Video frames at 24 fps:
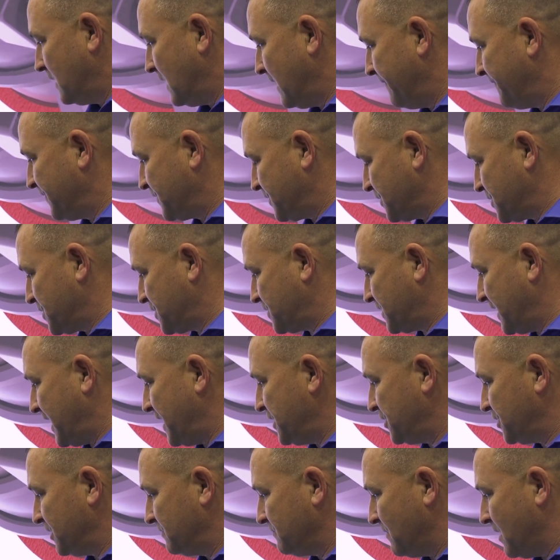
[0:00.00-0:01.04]
if it's a
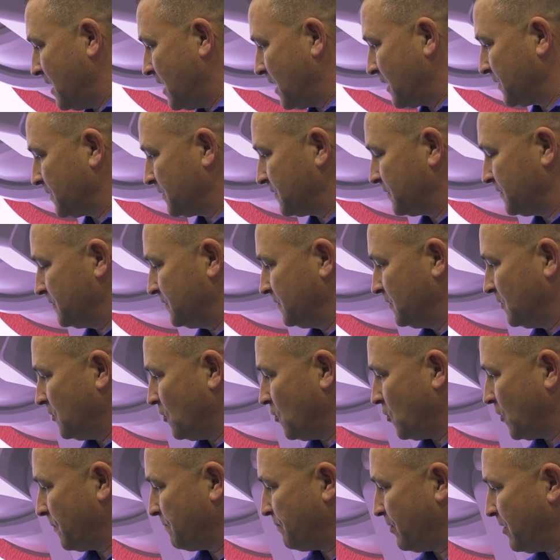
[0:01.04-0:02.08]
station monitor
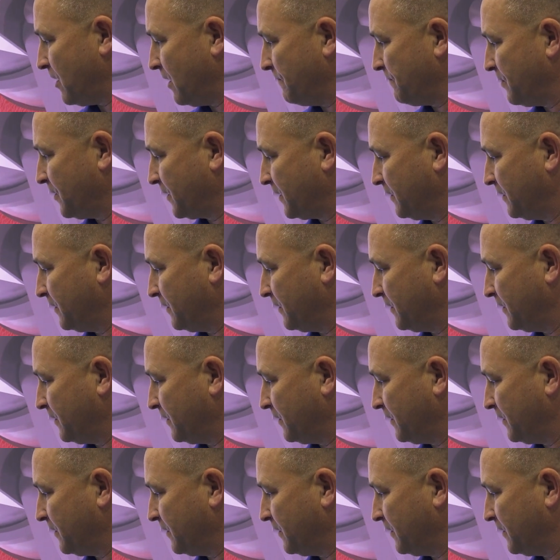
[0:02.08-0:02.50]
or pumper